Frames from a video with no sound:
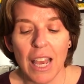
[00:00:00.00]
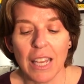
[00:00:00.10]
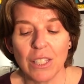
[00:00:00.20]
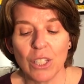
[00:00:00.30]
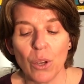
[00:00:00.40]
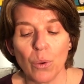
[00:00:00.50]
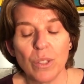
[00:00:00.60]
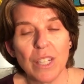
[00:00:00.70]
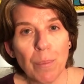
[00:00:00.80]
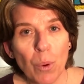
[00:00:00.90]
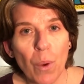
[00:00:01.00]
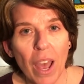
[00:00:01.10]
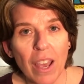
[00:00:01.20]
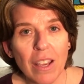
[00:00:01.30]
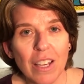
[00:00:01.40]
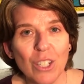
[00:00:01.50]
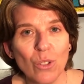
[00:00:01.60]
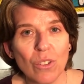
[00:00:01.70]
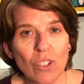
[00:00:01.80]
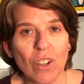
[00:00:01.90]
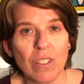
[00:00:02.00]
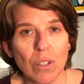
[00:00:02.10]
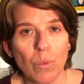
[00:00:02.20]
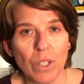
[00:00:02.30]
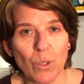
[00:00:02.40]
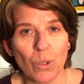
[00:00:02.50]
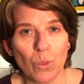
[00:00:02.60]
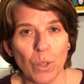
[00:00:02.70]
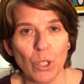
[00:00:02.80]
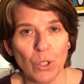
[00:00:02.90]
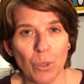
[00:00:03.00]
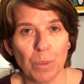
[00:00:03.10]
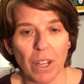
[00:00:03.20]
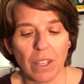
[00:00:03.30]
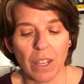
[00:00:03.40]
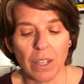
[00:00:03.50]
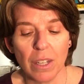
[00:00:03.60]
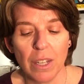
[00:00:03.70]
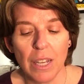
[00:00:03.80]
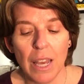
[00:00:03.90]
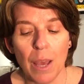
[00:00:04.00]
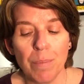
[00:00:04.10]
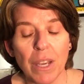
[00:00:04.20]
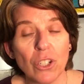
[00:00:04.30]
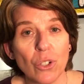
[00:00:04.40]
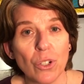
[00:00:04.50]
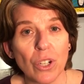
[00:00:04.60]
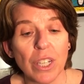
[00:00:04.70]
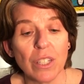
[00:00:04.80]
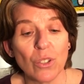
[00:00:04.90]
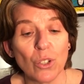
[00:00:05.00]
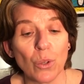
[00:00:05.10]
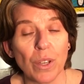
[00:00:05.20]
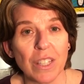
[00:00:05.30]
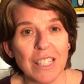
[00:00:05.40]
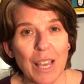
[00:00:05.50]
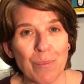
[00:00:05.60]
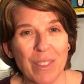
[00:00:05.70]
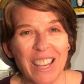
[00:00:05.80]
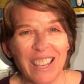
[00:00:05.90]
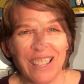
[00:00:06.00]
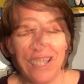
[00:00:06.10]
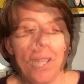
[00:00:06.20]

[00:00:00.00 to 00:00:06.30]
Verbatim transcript: And so step away and use a trusted resource when you do plug in and make sure your kids are doing the same thing.